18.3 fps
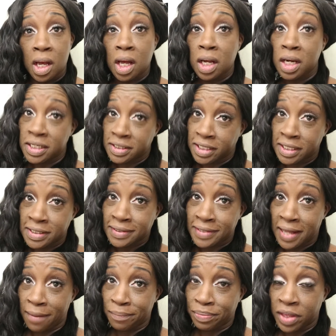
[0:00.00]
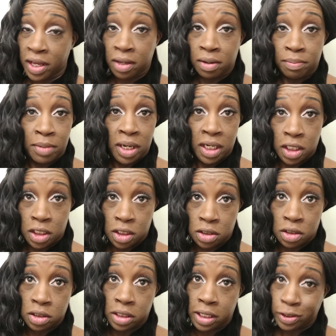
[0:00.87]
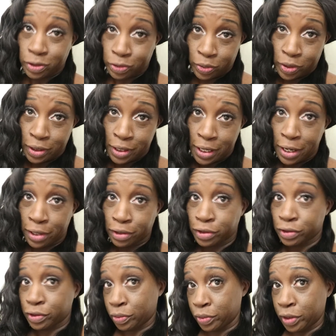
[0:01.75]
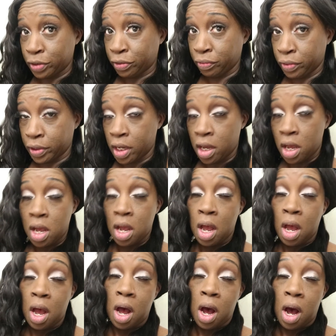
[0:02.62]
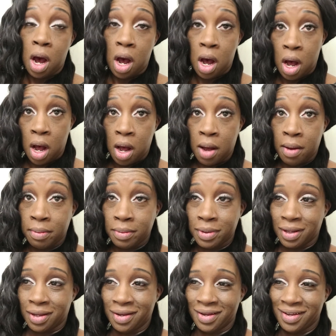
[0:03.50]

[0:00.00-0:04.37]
unless they stop that and my kids is like 29 to 23 um